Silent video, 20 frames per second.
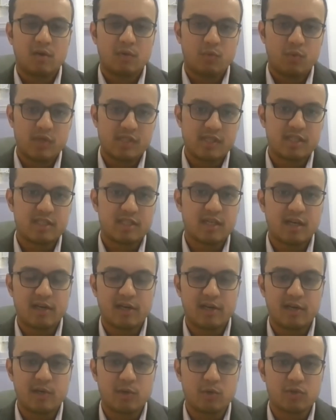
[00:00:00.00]
Visits are
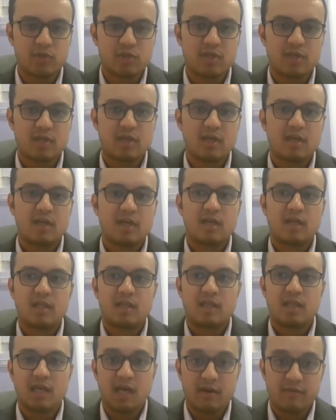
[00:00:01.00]
reduced,
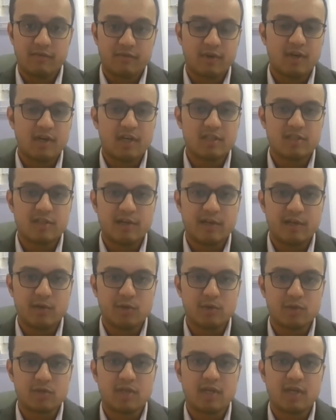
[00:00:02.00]
the effort is
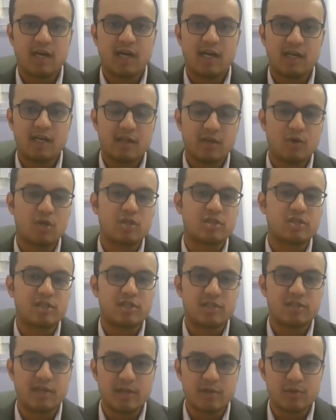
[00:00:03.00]
reduced, and the cost
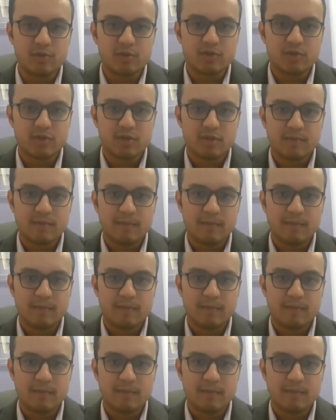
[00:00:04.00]
is reduced.